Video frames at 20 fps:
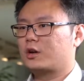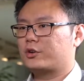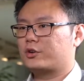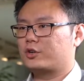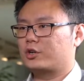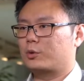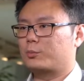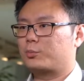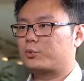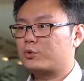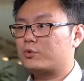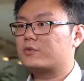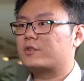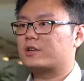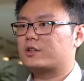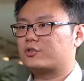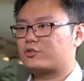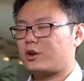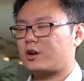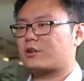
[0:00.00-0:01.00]
you know
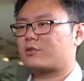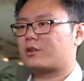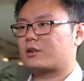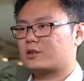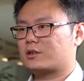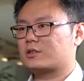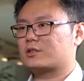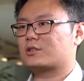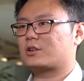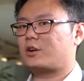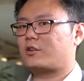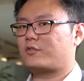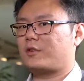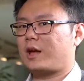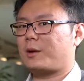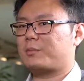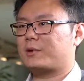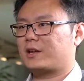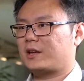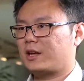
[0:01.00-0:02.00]
proven track records of
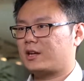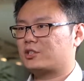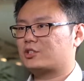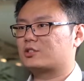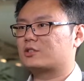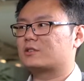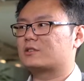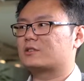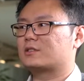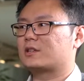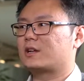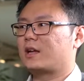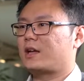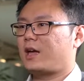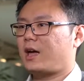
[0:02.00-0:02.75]
applications